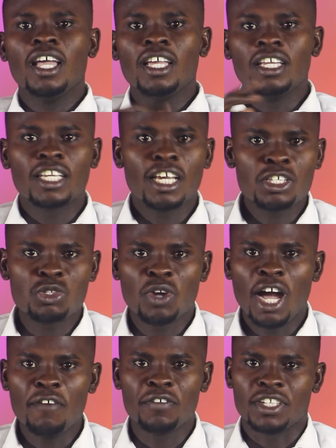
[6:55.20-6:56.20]
in case you
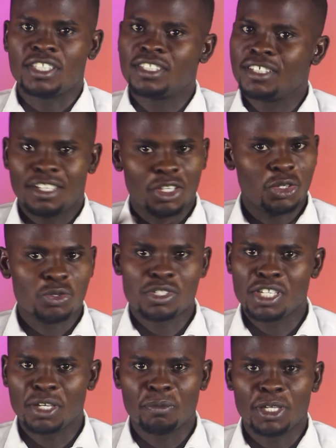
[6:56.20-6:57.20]
have it, you
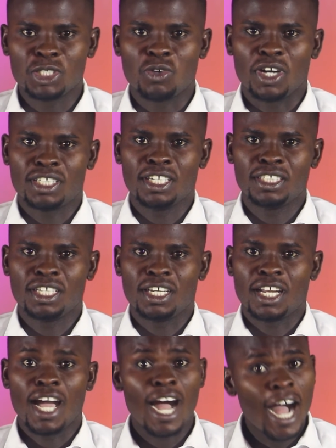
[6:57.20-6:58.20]
seek medical
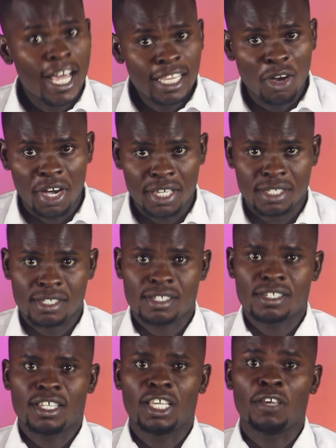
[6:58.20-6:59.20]
attention. Otherwise,
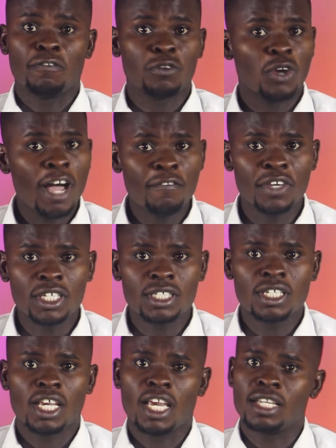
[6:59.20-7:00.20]
if you have
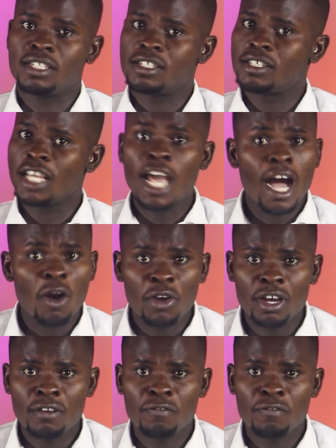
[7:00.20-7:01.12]
it and you stay away